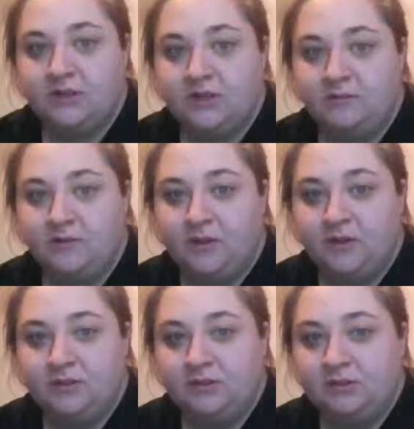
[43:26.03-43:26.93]
for the
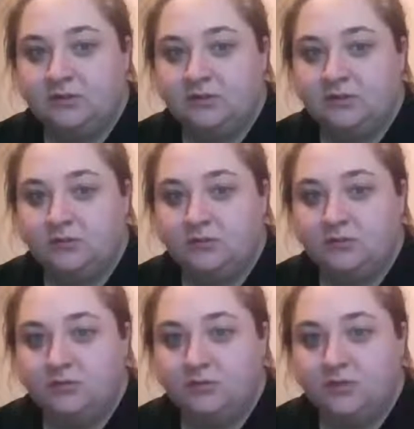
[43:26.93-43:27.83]

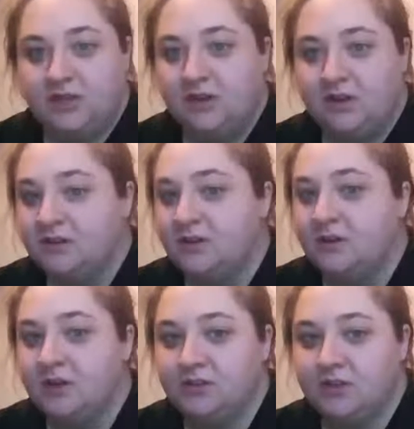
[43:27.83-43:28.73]
standard
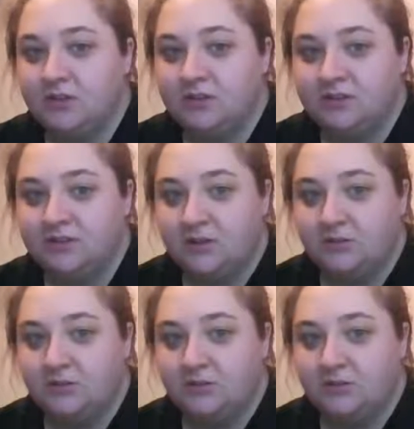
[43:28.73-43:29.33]
deviation of the sampling